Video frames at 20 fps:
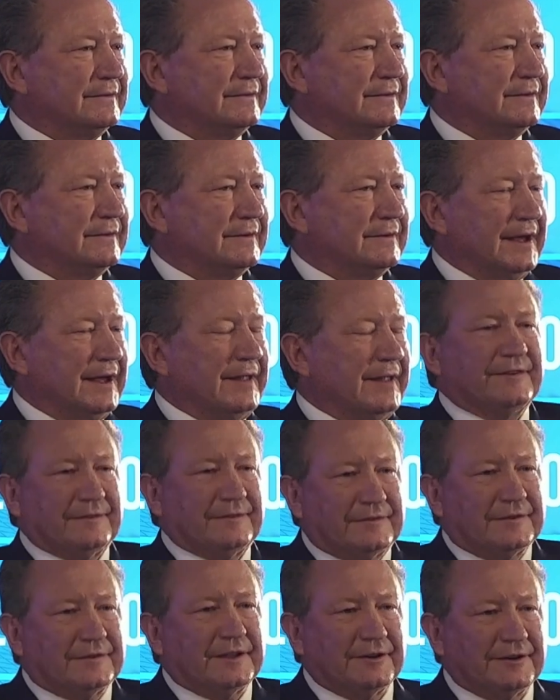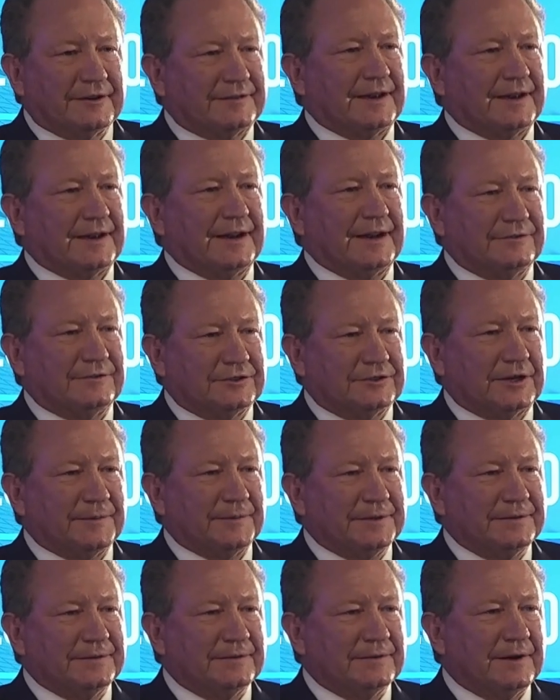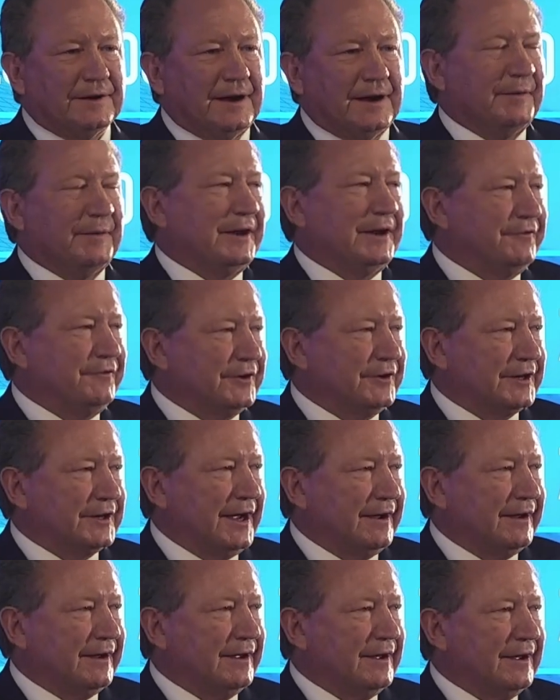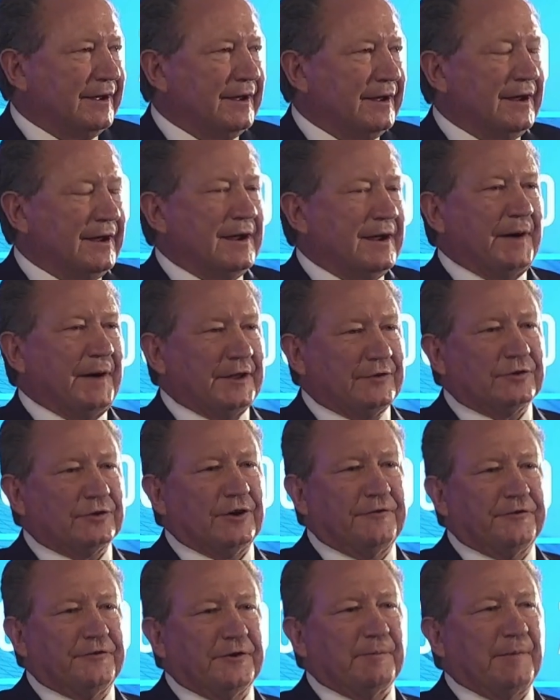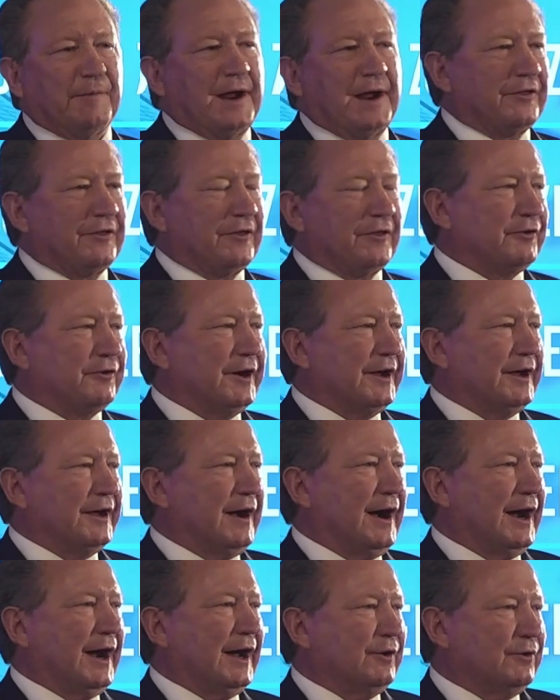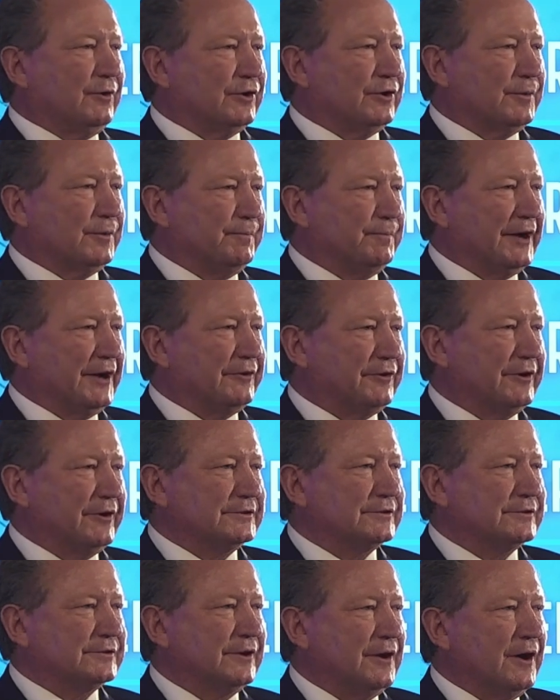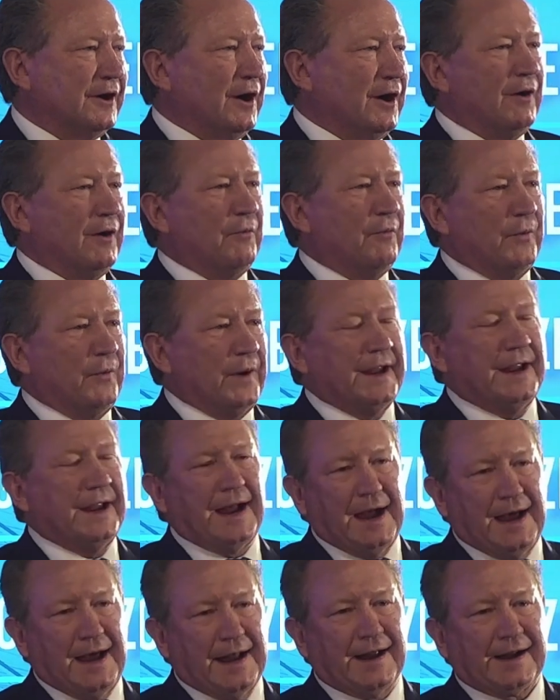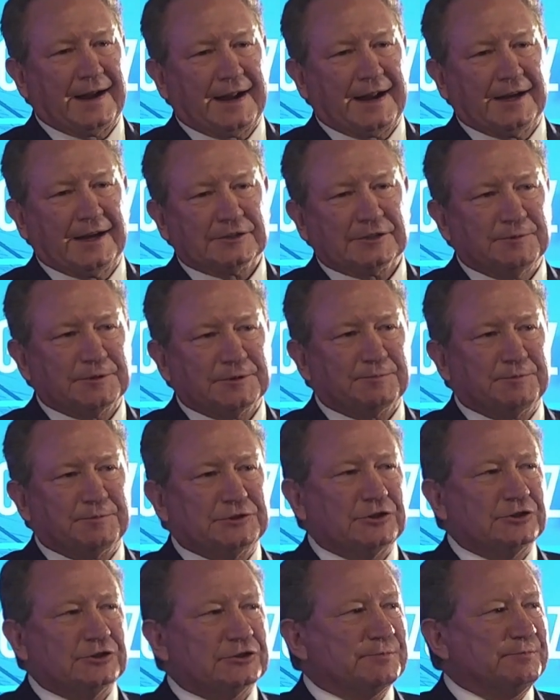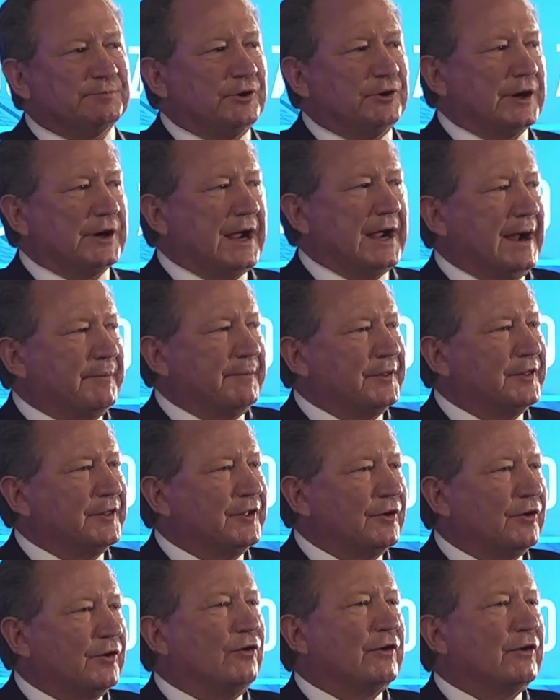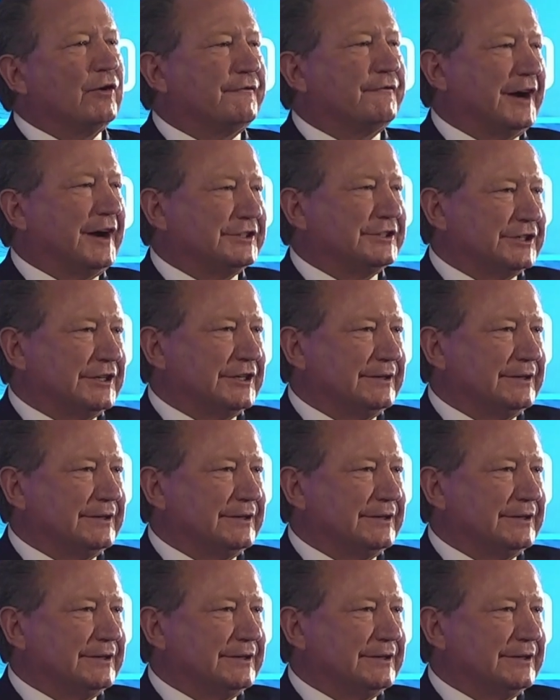And this is serious, ladies and gentlemen. I mean, if you take myself and my other three iron ore compatriots, we and our customers produce more carbon than all of Russia.